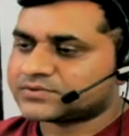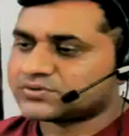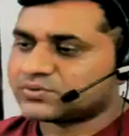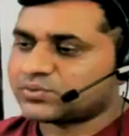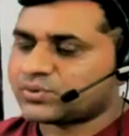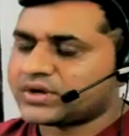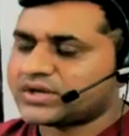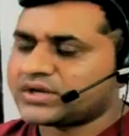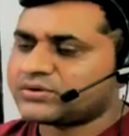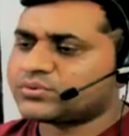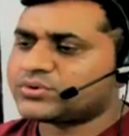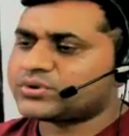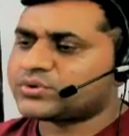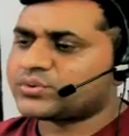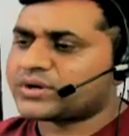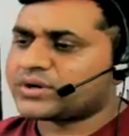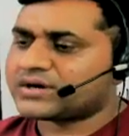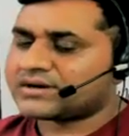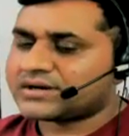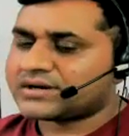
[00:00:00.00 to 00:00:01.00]
When we
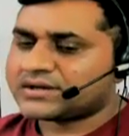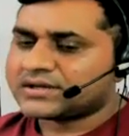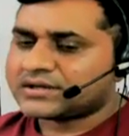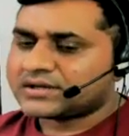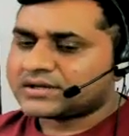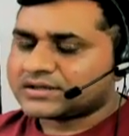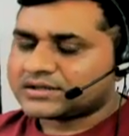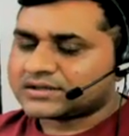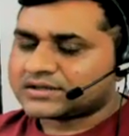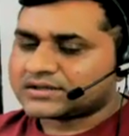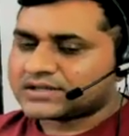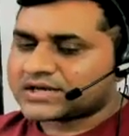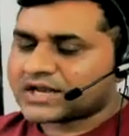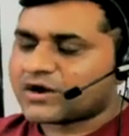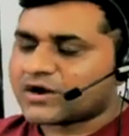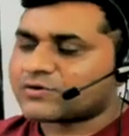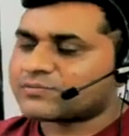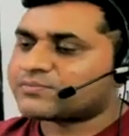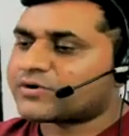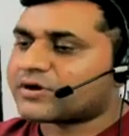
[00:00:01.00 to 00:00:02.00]
were in
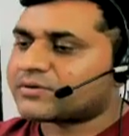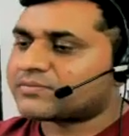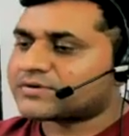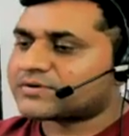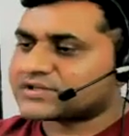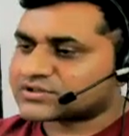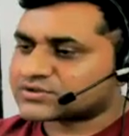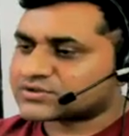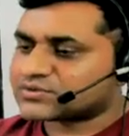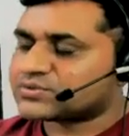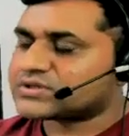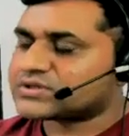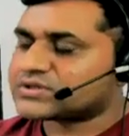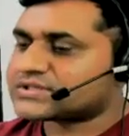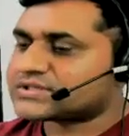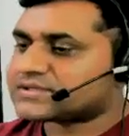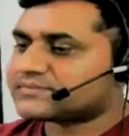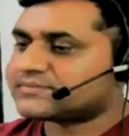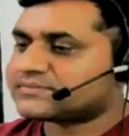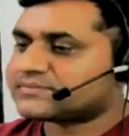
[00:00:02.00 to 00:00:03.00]
our public
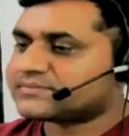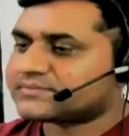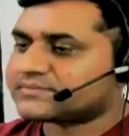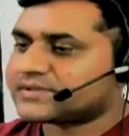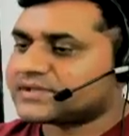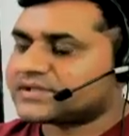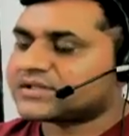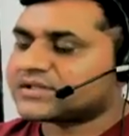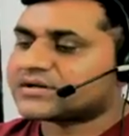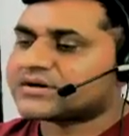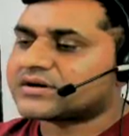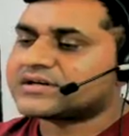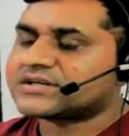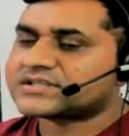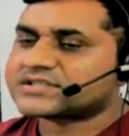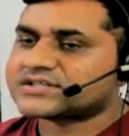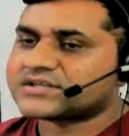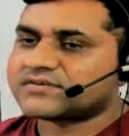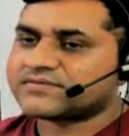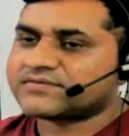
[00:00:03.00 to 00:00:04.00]
schools, in the
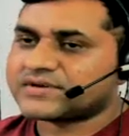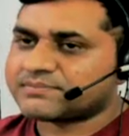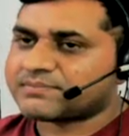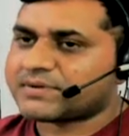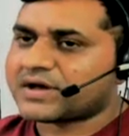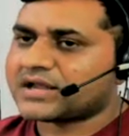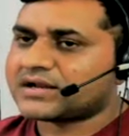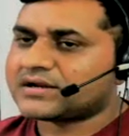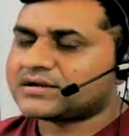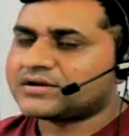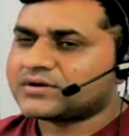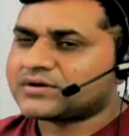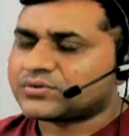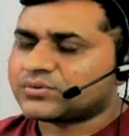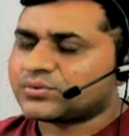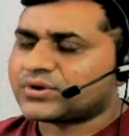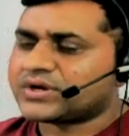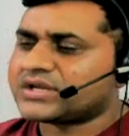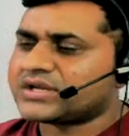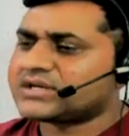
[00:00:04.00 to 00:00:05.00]
context of Nepal,
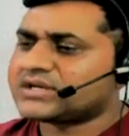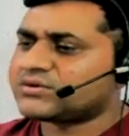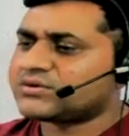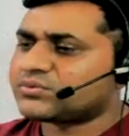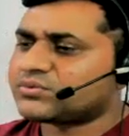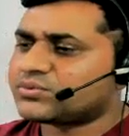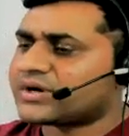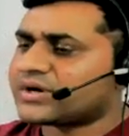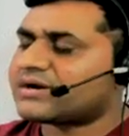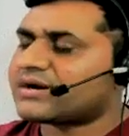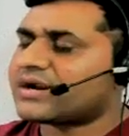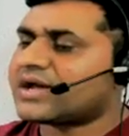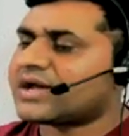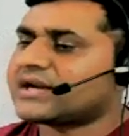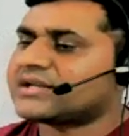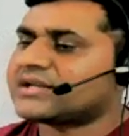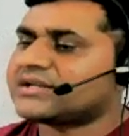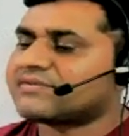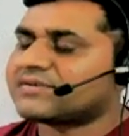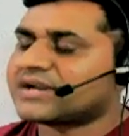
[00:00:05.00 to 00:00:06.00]
when you were
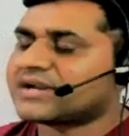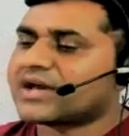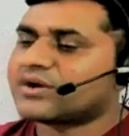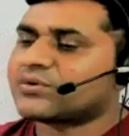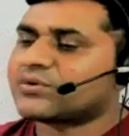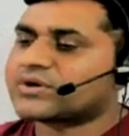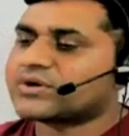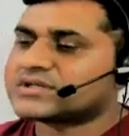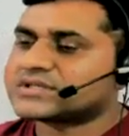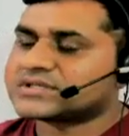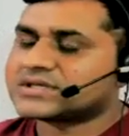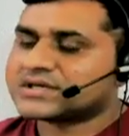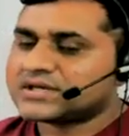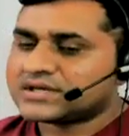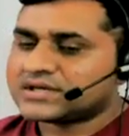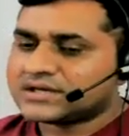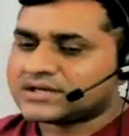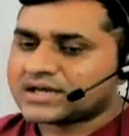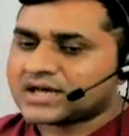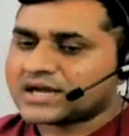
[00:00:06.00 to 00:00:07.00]
and even I was
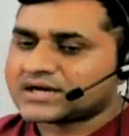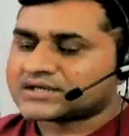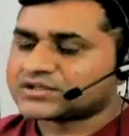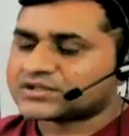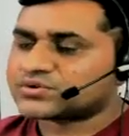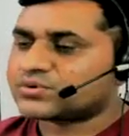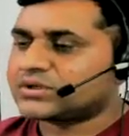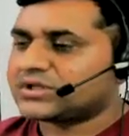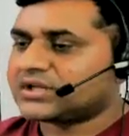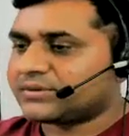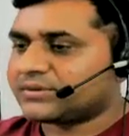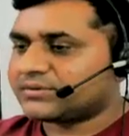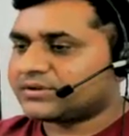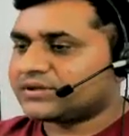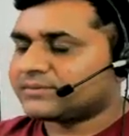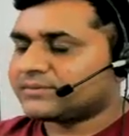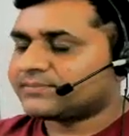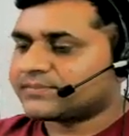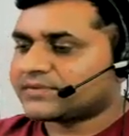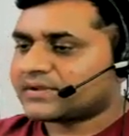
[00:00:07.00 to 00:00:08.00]
at school
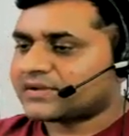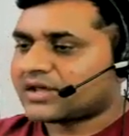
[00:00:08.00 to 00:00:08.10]
level,